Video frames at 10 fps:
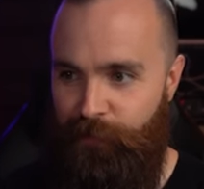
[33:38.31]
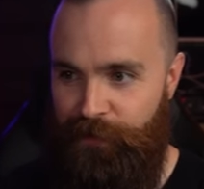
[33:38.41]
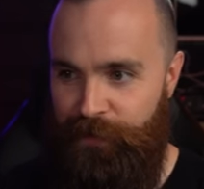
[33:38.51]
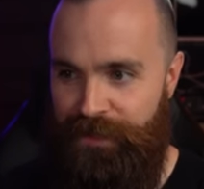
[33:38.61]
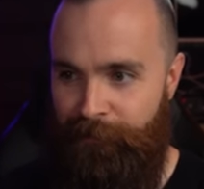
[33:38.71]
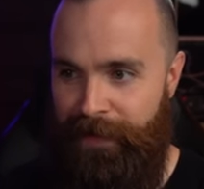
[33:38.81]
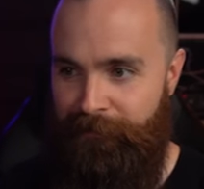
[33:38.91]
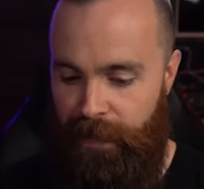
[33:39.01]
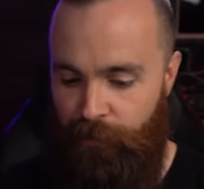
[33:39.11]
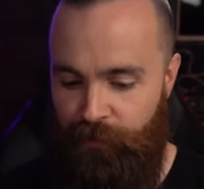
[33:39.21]
We'll do
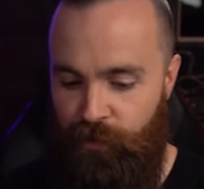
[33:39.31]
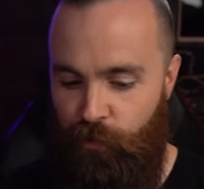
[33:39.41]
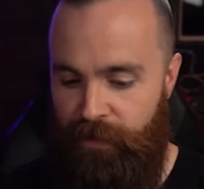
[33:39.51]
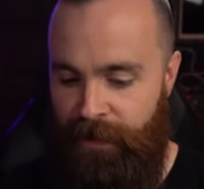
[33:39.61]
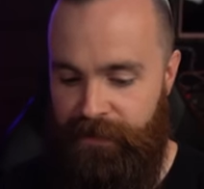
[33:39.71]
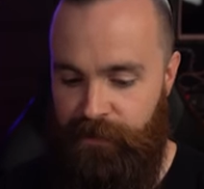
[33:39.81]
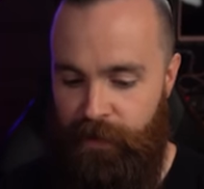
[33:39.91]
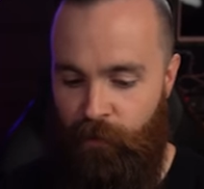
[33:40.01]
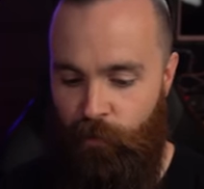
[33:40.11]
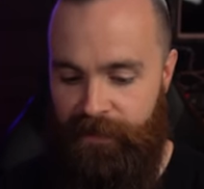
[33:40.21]
subnet and we'll do one
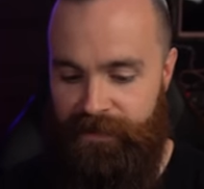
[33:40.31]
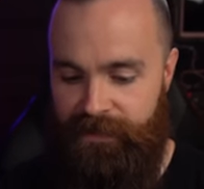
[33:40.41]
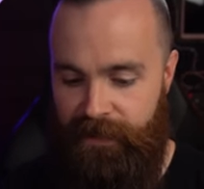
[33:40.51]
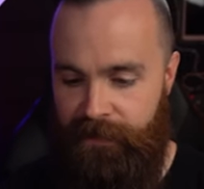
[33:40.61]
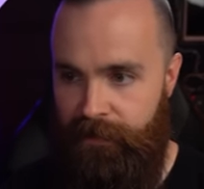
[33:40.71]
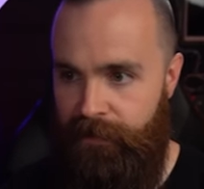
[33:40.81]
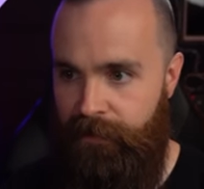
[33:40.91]
ninety-two dot one sixty-eight